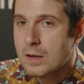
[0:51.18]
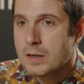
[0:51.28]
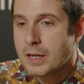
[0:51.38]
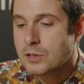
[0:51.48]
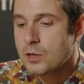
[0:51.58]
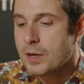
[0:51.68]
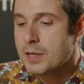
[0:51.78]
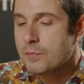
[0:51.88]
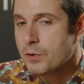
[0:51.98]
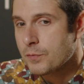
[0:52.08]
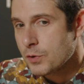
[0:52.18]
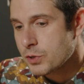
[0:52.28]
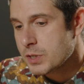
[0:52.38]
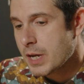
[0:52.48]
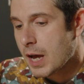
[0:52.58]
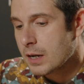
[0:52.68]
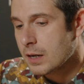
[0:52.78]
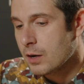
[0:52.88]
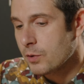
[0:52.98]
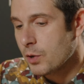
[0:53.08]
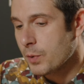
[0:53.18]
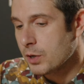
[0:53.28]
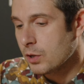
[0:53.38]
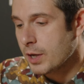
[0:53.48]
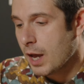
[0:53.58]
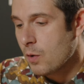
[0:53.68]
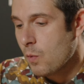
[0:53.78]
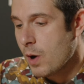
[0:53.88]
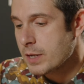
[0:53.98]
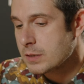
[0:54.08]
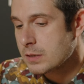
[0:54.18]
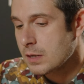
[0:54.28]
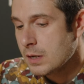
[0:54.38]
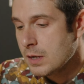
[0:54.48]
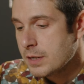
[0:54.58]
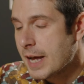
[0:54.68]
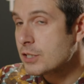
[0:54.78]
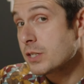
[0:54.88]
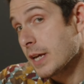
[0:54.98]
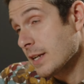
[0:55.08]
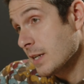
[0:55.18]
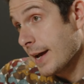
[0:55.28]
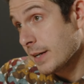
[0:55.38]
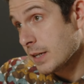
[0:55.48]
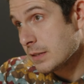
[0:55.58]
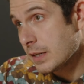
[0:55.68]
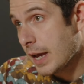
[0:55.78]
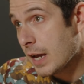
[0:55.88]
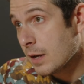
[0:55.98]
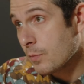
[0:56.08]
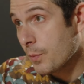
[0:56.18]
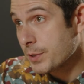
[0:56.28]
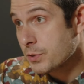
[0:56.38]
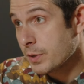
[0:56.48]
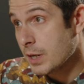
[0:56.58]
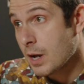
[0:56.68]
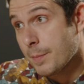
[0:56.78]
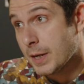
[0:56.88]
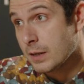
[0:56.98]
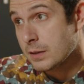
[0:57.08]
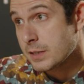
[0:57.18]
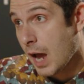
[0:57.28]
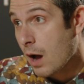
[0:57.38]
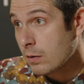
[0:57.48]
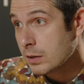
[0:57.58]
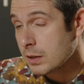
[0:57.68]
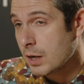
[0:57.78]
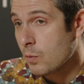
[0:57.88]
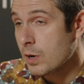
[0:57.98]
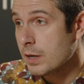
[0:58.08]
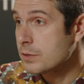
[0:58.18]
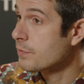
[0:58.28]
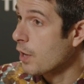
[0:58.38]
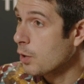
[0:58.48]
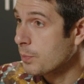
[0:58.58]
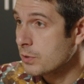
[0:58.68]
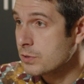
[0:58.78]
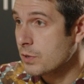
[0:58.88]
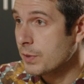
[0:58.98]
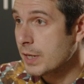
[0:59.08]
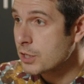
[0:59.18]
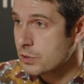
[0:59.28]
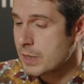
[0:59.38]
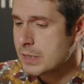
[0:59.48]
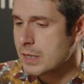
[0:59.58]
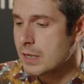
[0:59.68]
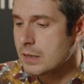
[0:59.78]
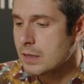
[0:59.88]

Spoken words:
Yes, I think for Futuretech, I really want to look at what's not just in .NET today, but what's really coming down and what developers are really interested in.